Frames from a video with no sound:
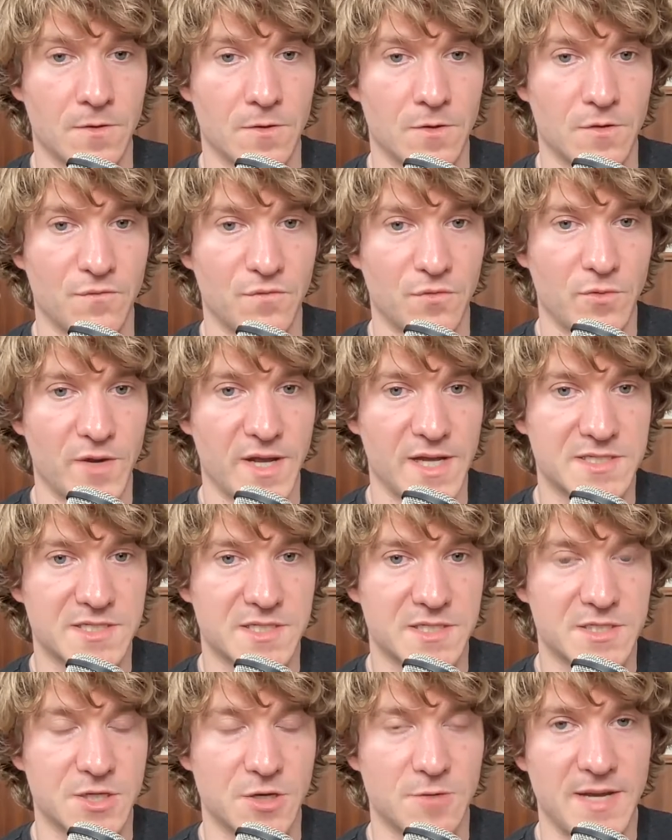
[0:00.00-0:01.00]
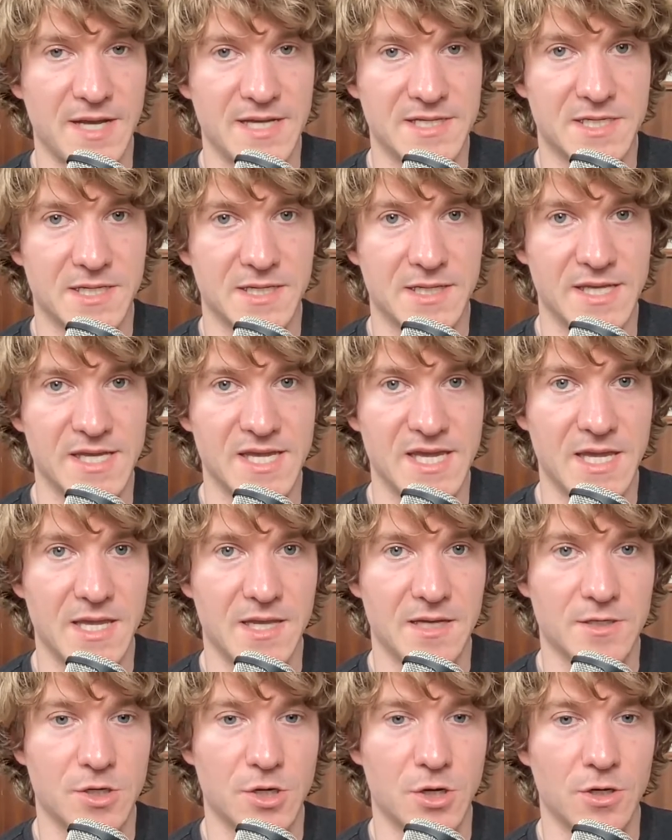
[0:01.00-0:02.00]
of the West. So basically he
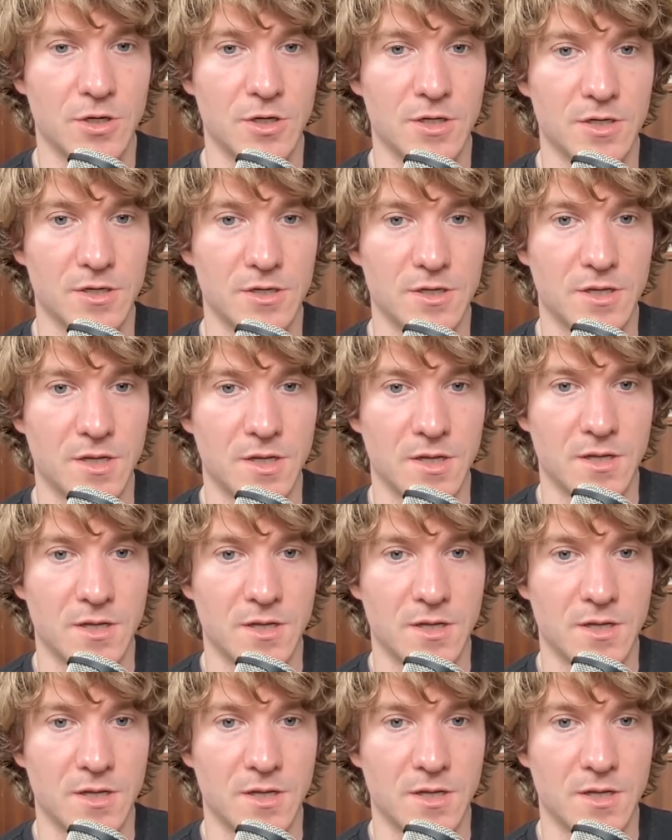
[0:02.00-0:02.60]
had conquered,